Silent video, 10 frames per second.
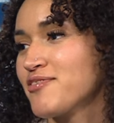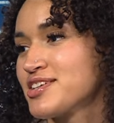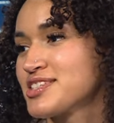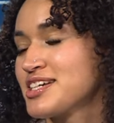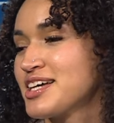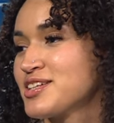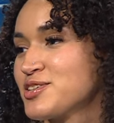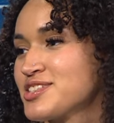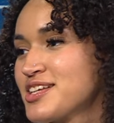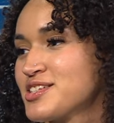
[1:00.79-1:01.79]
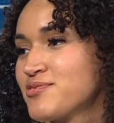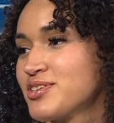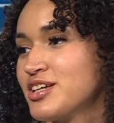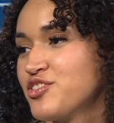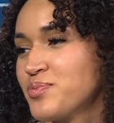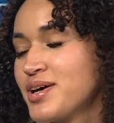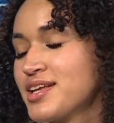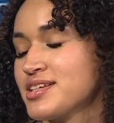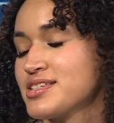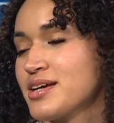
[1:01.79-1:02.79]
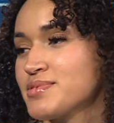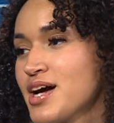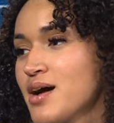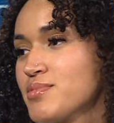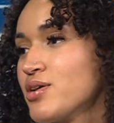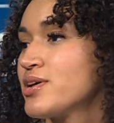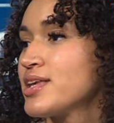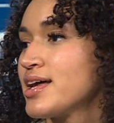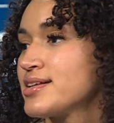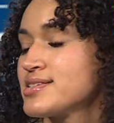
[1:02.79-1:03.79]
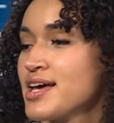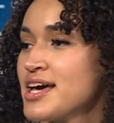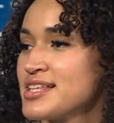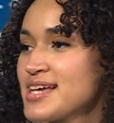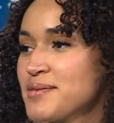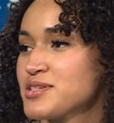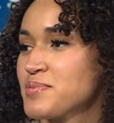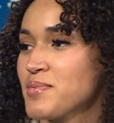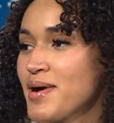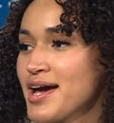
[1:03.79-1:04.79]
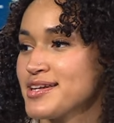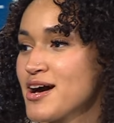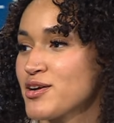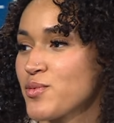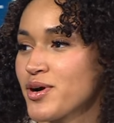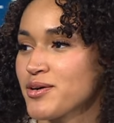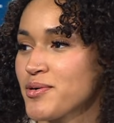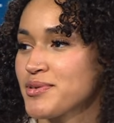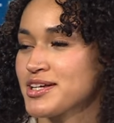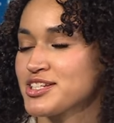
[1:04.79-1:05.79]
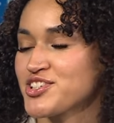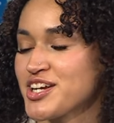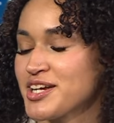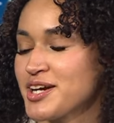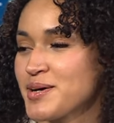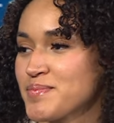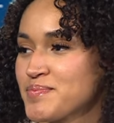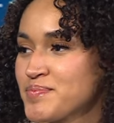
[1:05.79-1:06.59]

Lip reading: obviously, a little sense of relief, but at the same time, knowing that it's time to put my head down and work when we get to training camp.